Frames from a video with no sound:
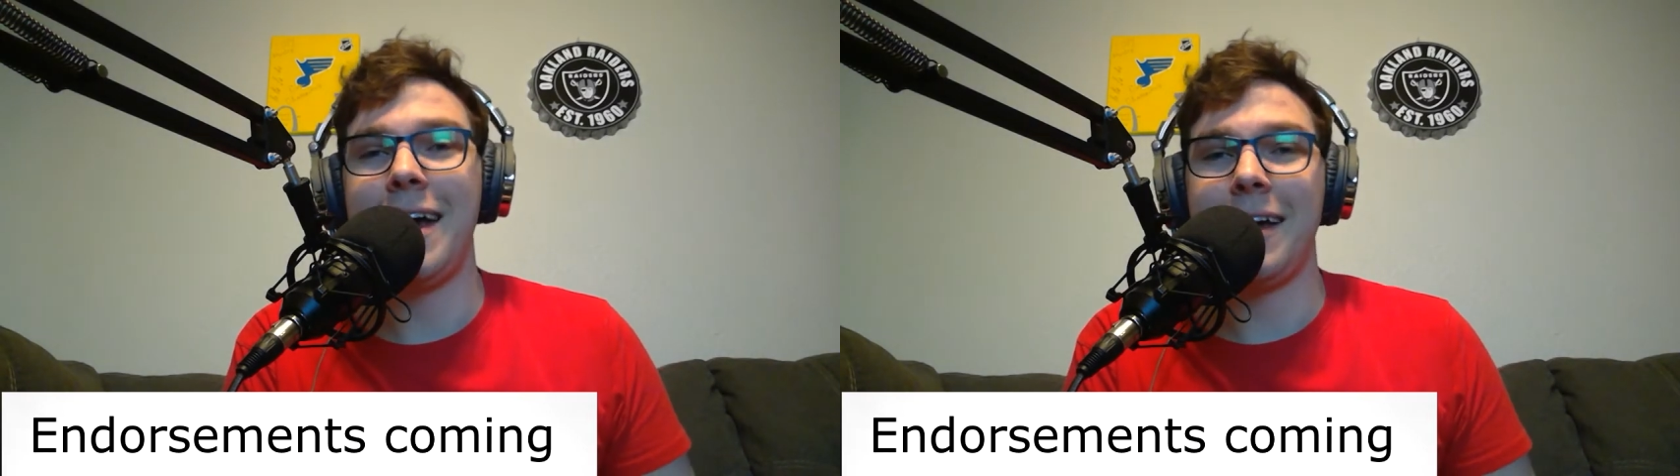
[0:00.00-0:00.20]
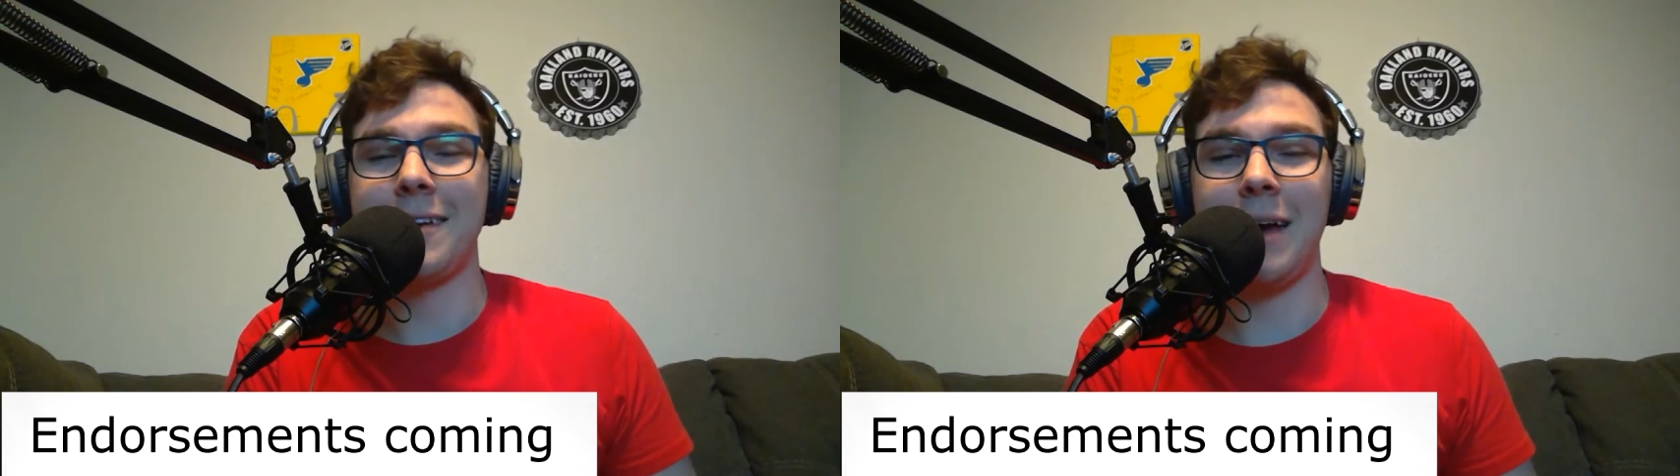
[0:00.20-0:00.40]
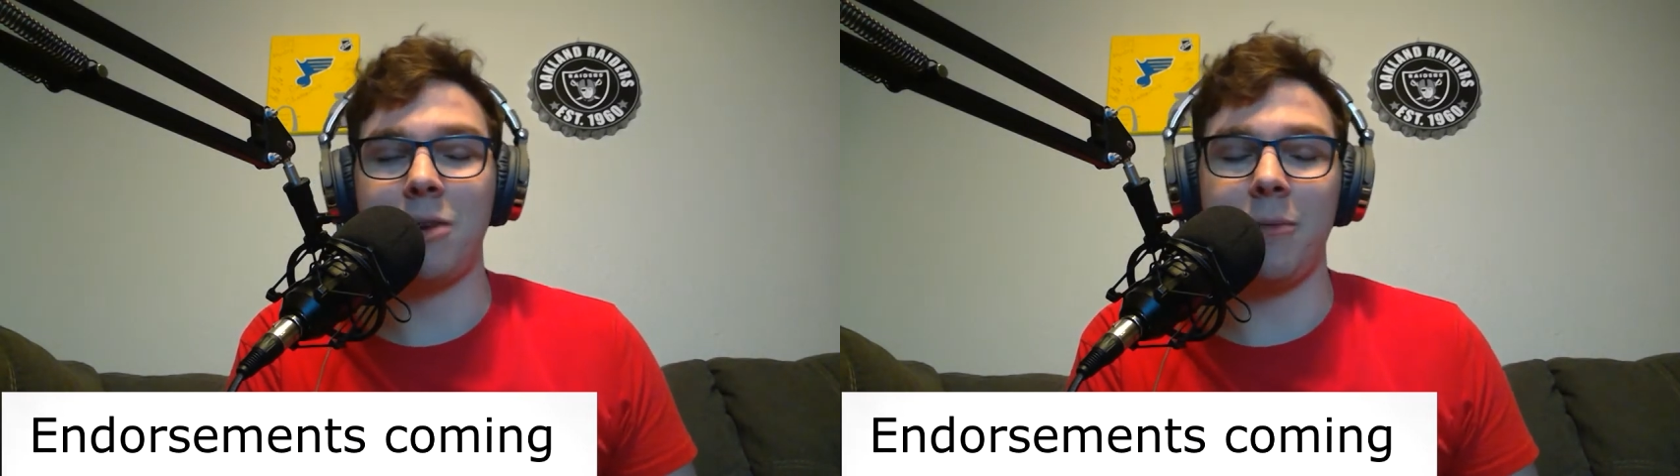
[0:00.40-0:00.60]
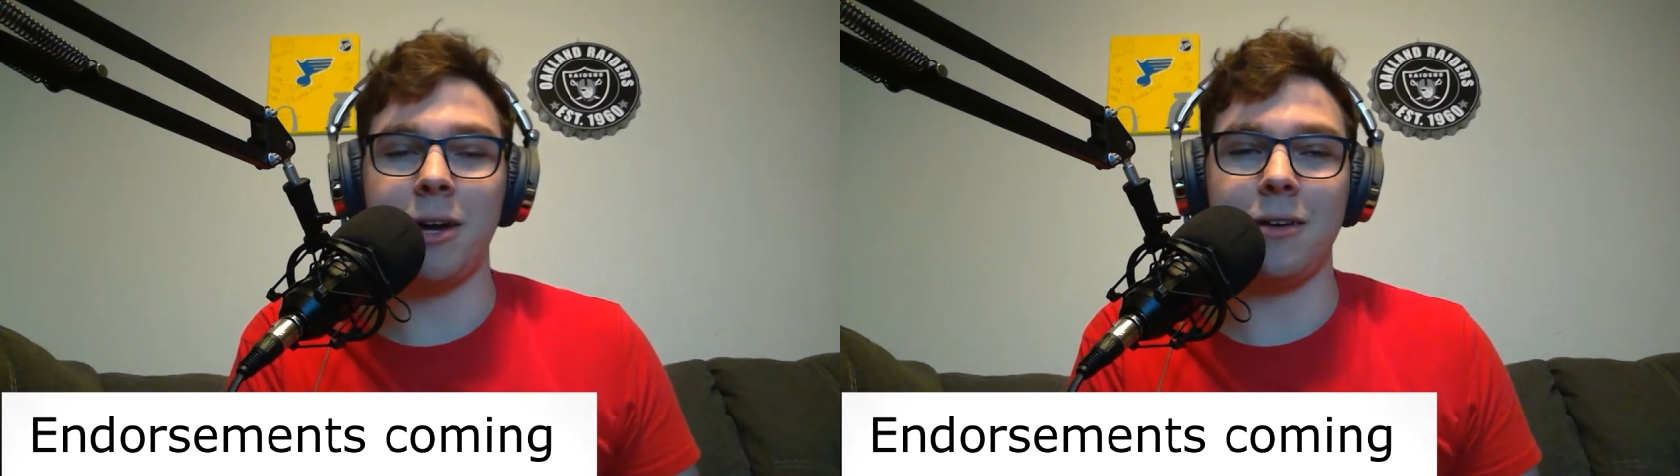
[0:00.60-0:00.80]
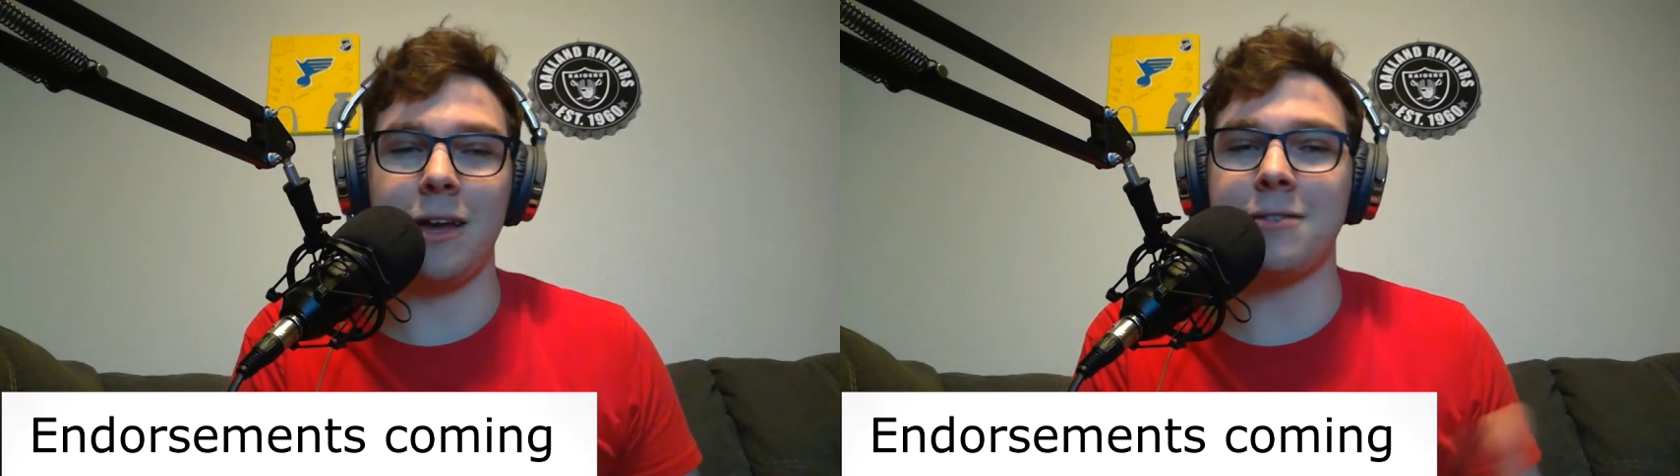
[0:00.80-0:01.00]
game
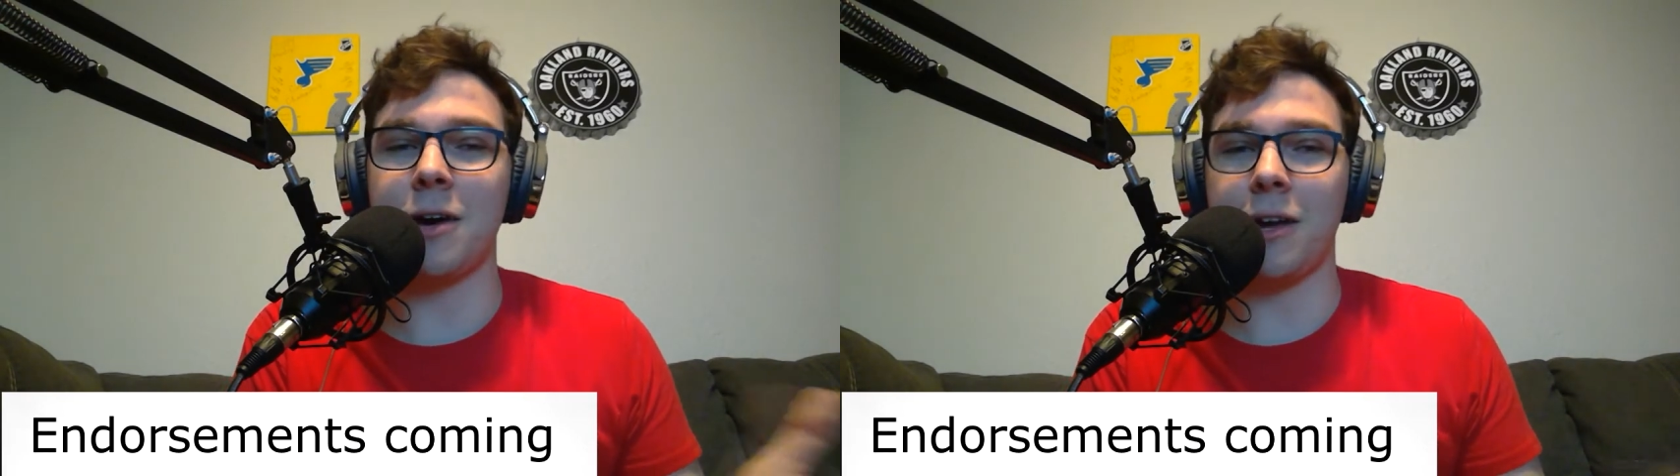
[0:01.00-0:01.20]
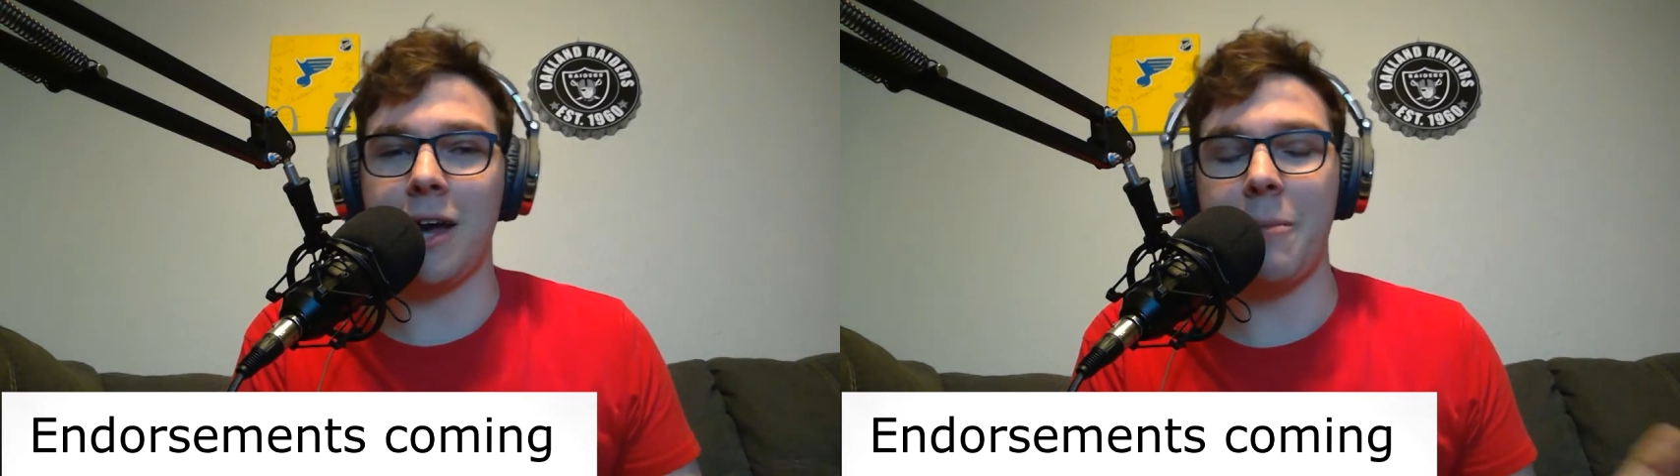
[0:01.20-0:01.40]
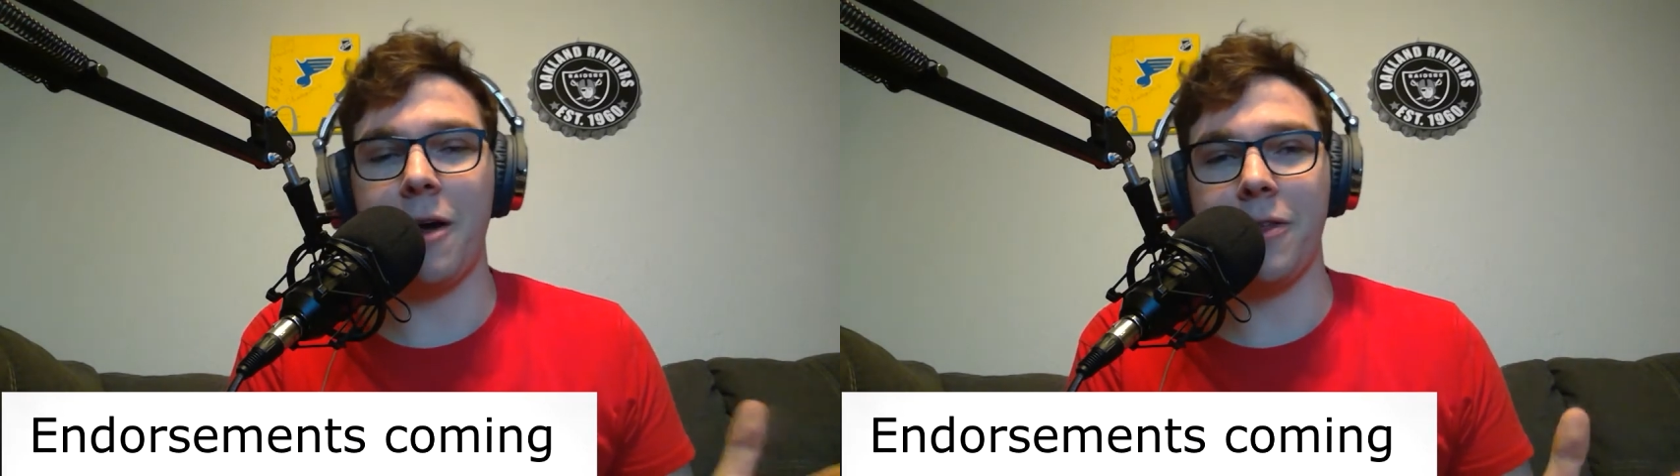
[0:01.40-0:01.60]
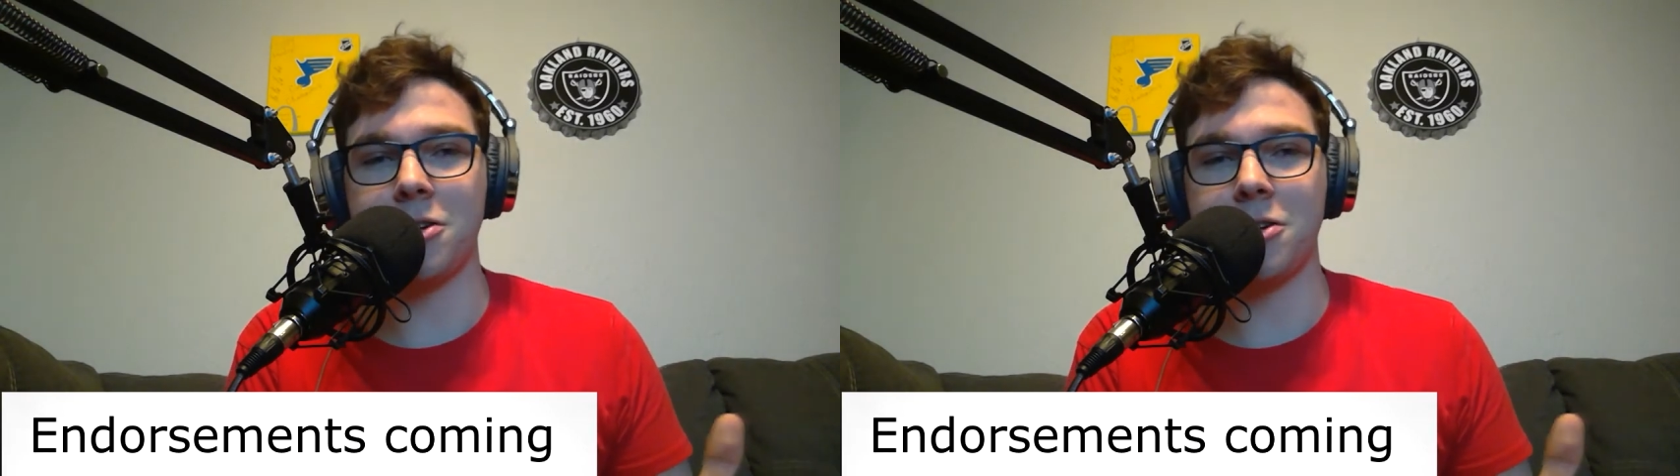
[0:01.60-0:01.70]
coming out. It's not going to come out